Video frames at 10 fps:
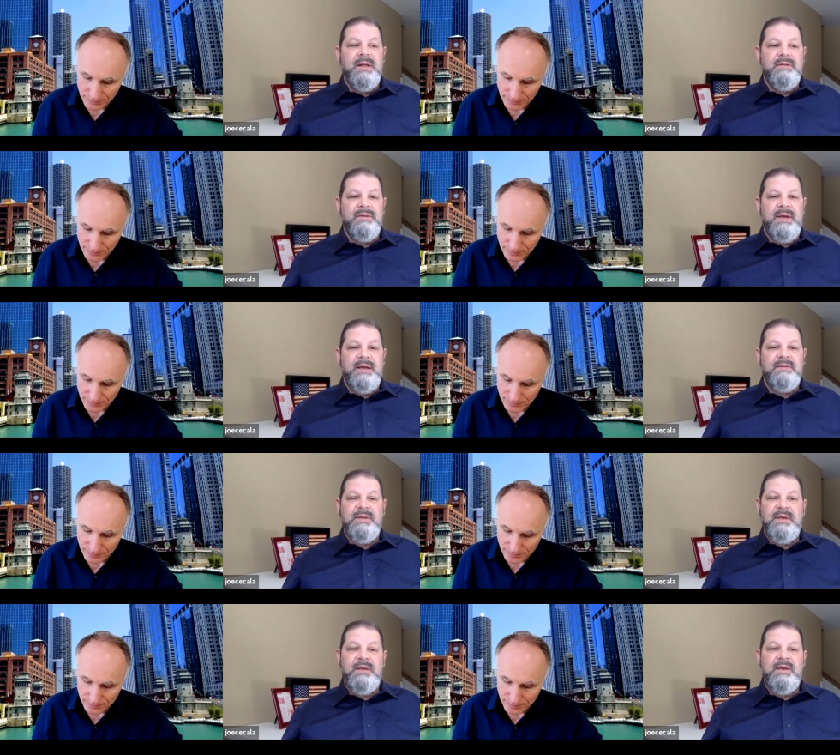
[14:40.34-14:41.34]
Speaker 1: that
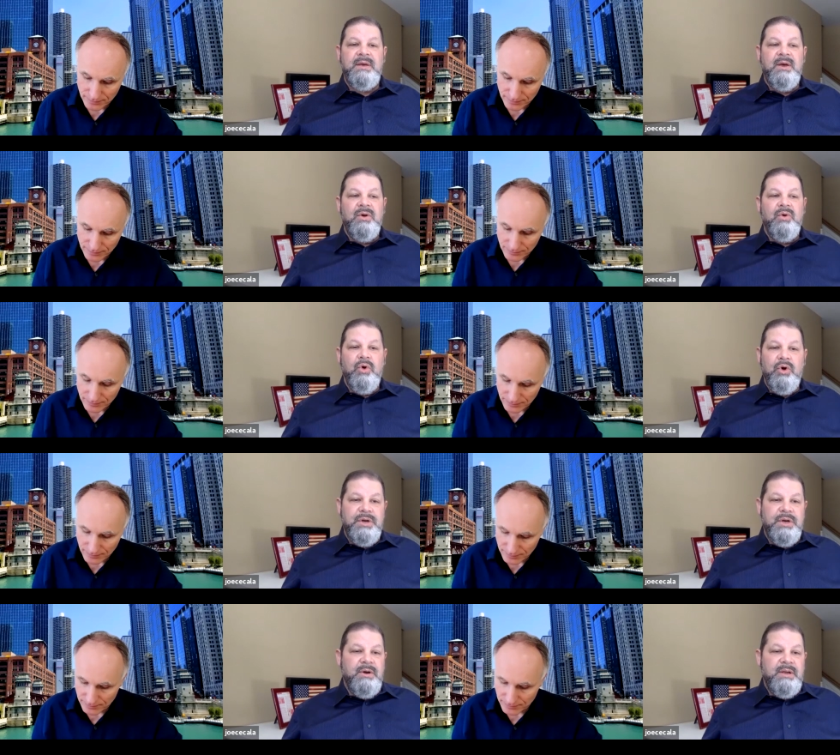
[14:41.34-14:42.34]
the
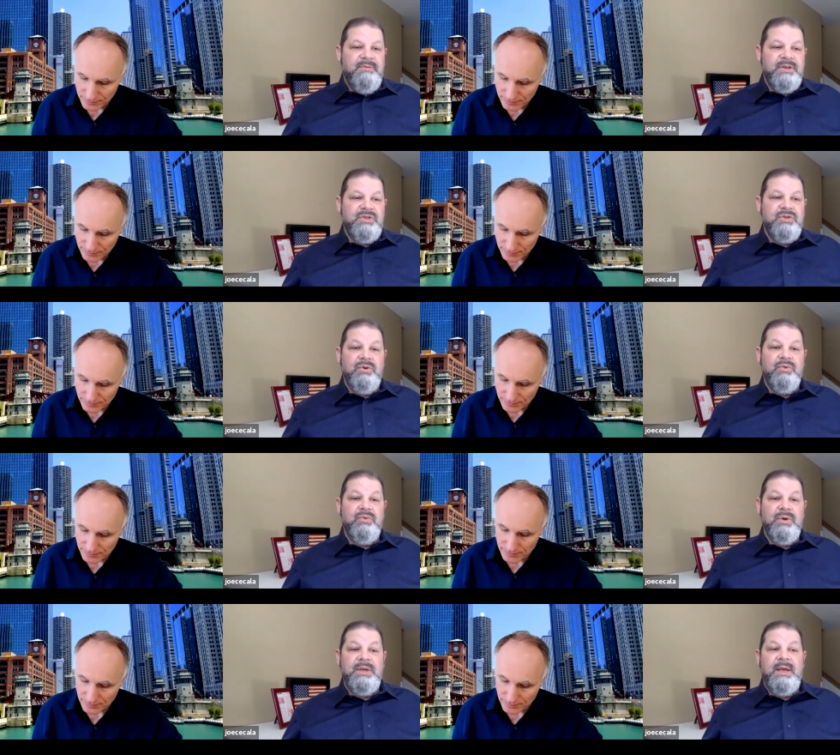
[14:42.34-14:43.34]
ordinary investor
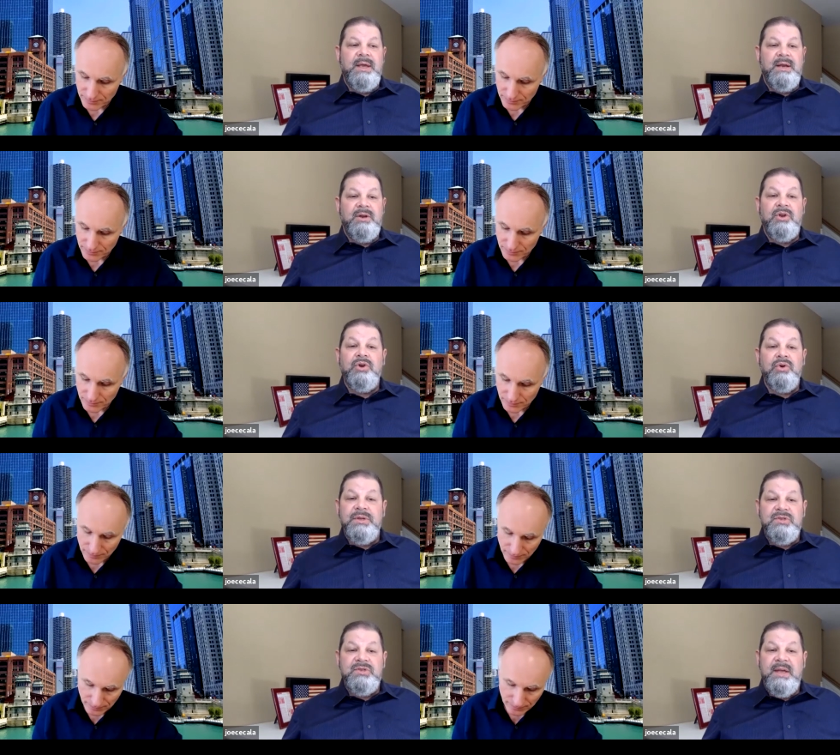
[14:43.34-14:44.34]
really at an
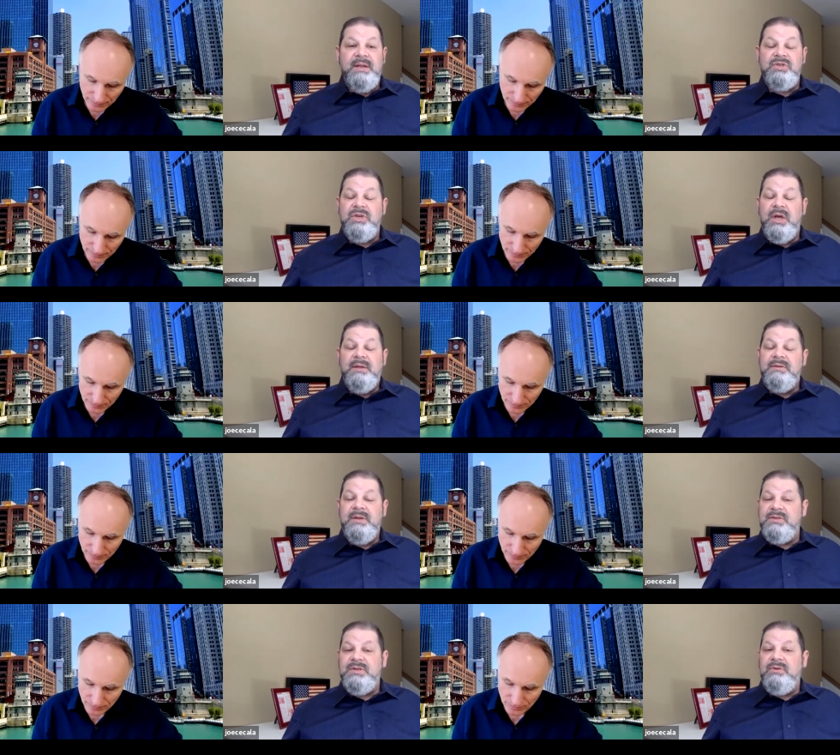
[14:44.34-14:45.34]
early stage
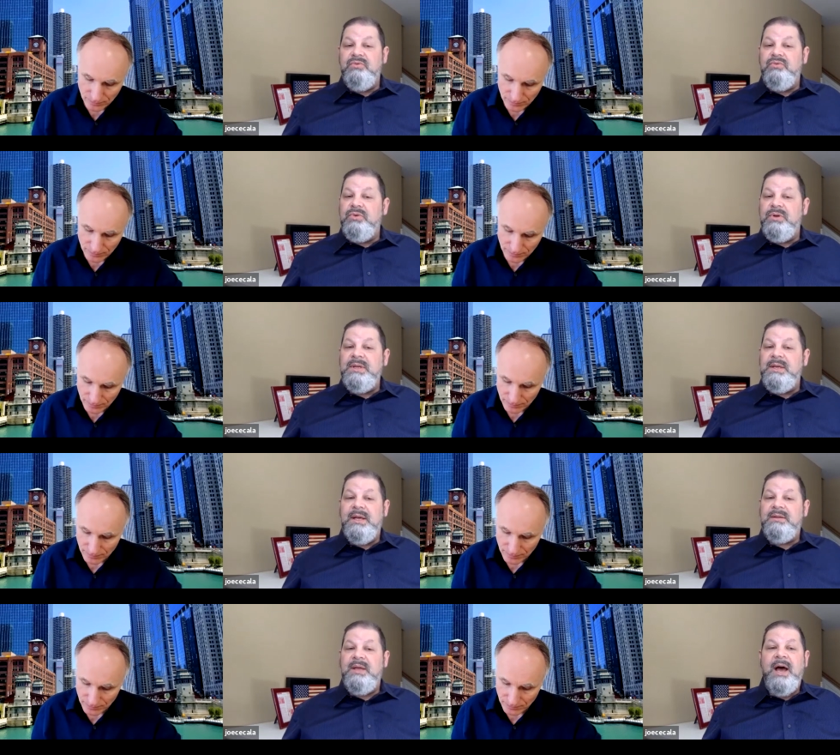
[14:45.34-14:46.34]
doesn't really
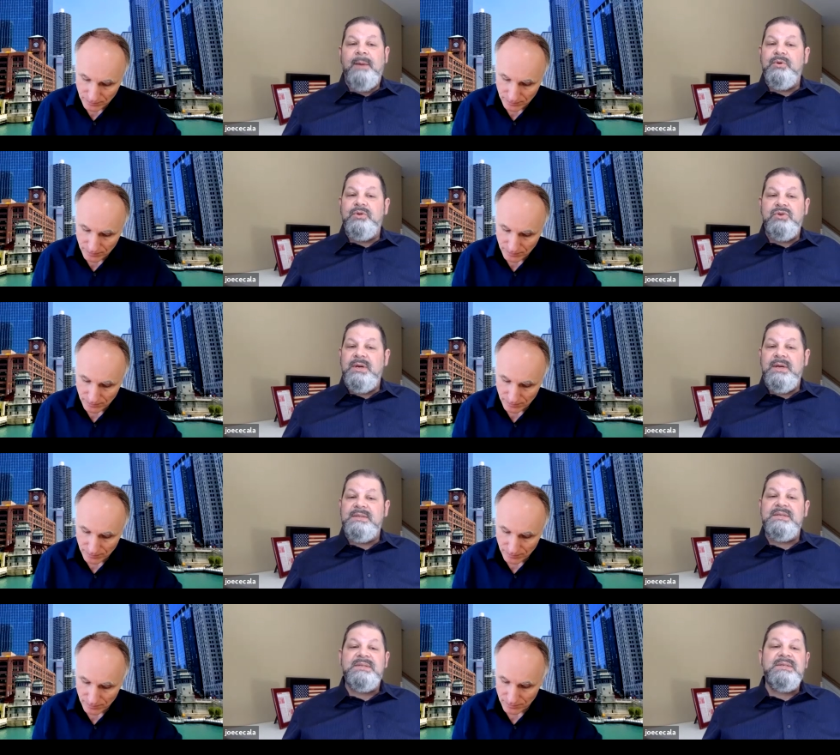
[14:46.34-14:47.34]
get the opportunity
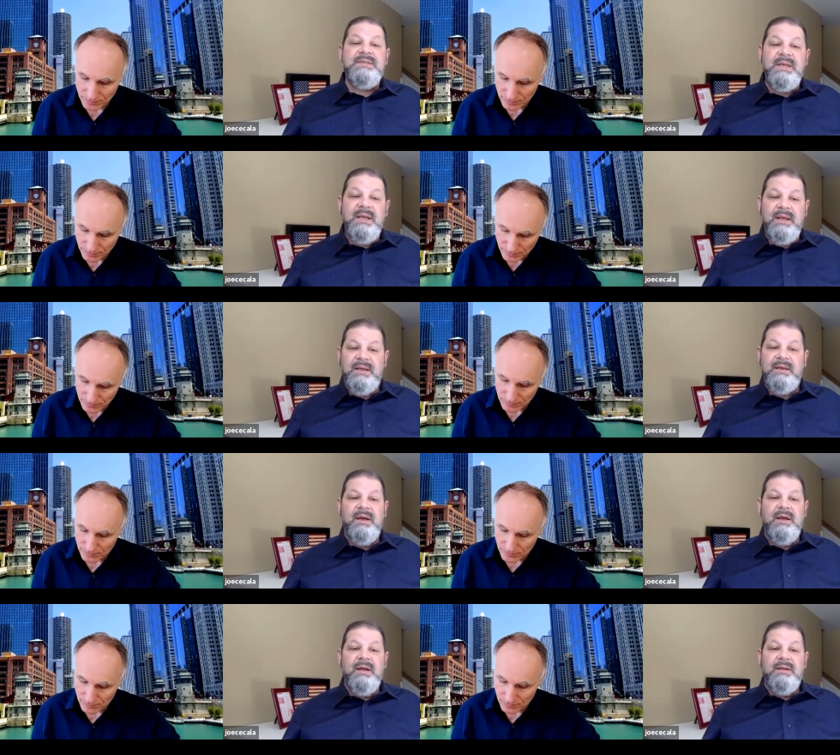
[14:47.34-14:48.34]
to see
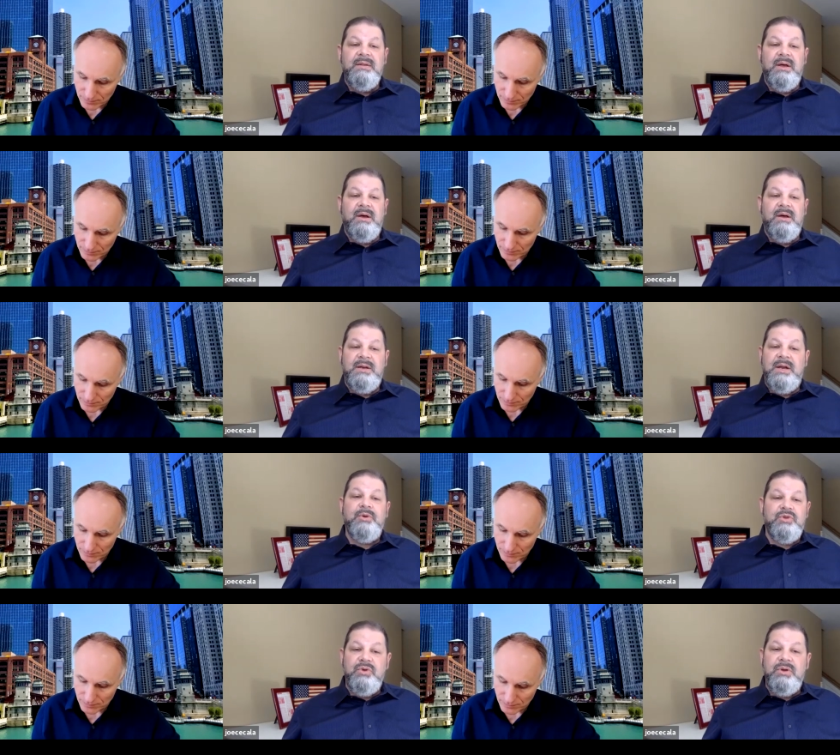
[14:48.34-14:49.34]
uh, an
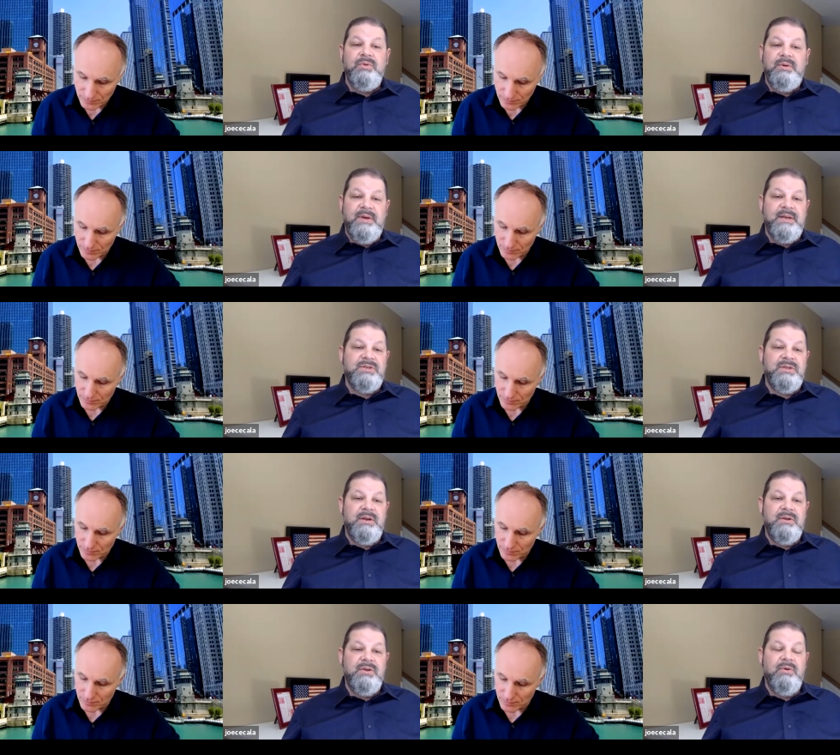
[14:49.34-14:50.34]
opportunity to invest
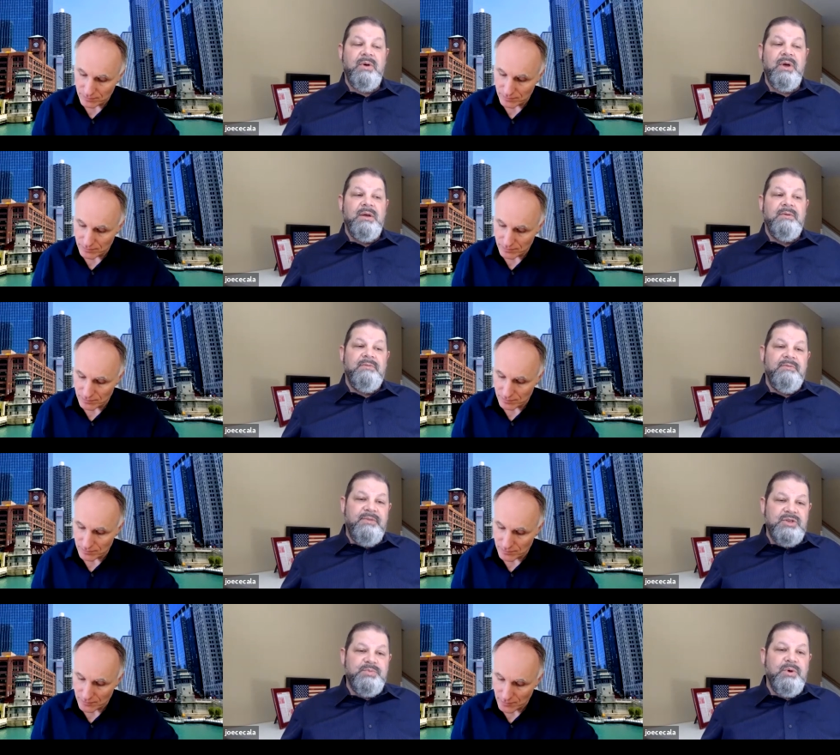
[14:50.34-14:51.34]
in. You know,
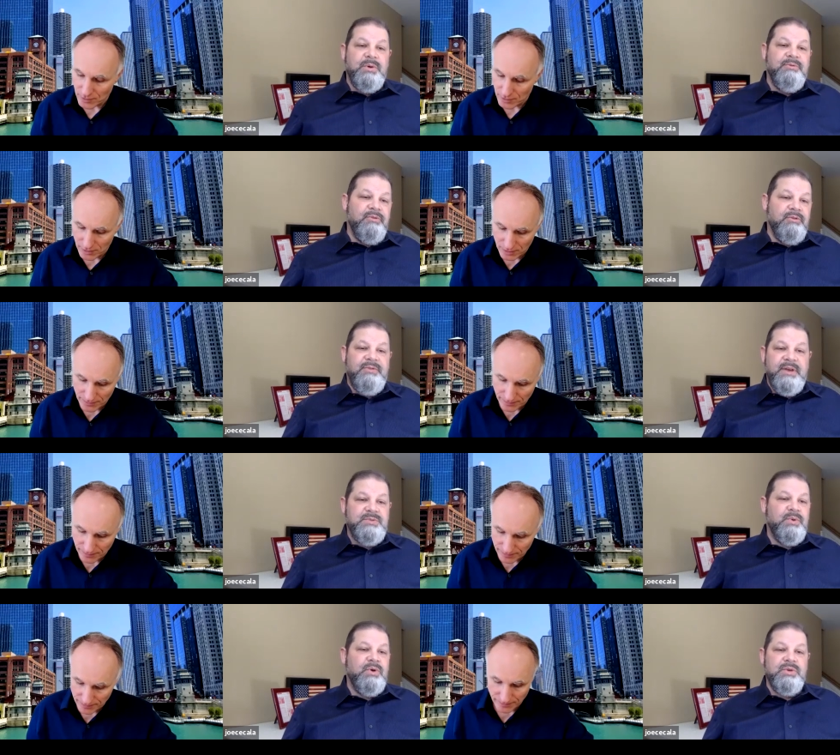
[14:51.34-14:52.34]
Facebook before
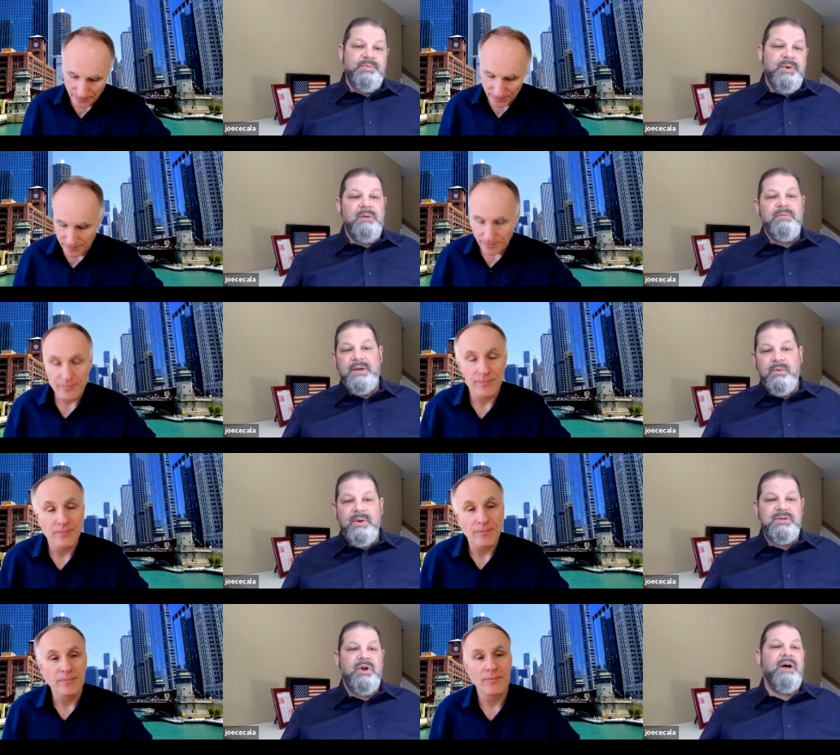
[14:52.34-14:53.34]
Facebook was public
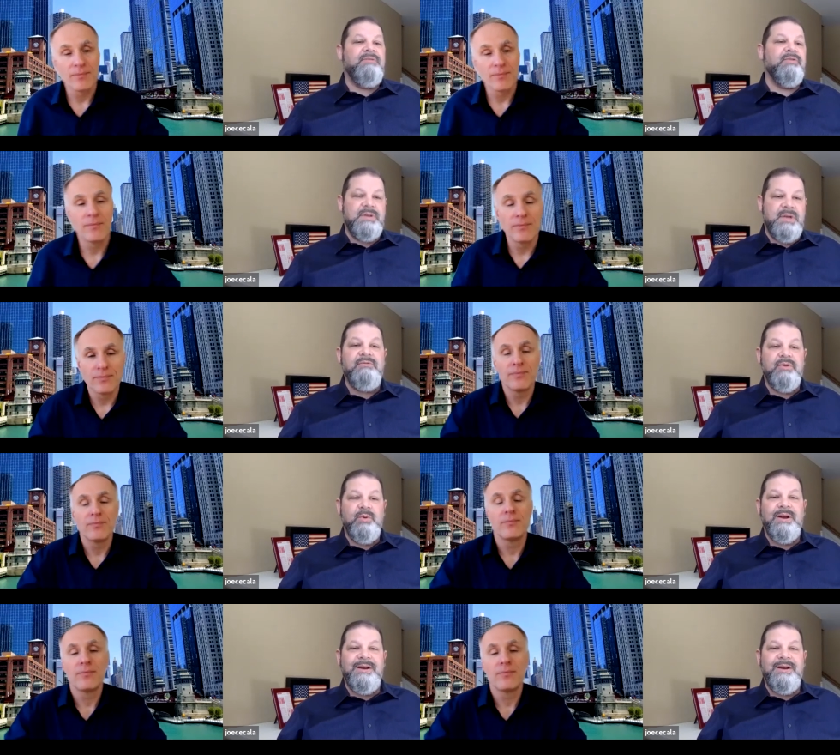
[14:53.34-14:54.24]
was not offered to everyone.